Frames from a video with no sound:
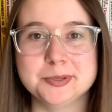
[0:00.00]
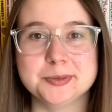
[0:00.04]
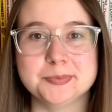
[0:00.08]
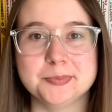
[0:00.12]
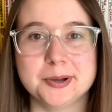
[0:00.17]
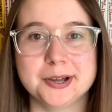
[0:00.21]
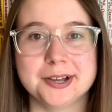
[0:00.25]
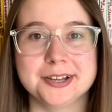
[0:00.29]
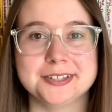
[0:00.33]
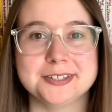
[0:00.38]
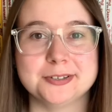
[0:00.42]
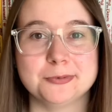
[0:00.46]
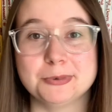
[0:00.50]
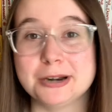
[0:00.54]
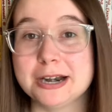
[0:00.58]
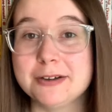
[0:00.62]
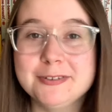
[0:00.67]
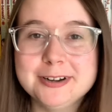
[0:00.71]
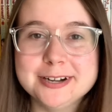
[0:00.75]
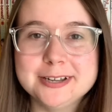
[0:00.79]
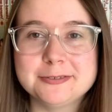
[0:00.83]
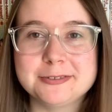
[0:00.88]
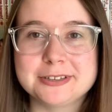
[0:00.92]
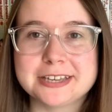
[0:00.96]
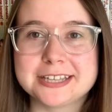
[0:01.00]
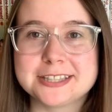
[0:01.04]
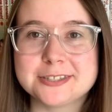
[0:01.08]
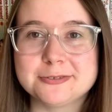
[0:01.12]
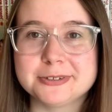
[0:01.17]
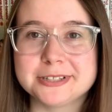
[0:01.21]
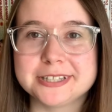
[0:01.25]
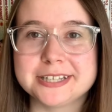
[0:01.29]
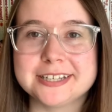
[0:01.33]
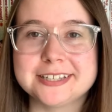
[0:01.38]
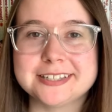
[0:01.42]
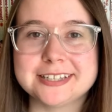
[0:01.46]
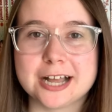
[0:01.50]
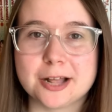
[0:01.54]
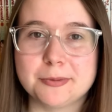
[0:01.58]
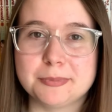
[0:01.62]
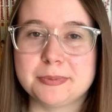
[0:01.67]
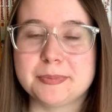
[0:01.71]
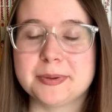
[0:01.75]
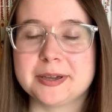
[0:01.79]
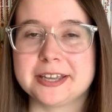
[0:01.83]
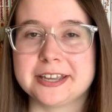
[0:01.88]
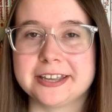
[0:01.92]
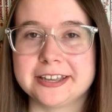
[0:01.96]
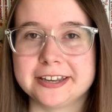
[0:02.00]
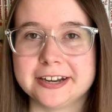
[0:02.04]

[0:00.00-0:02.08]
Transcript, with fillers: but whenever it gets released, I'll be picking it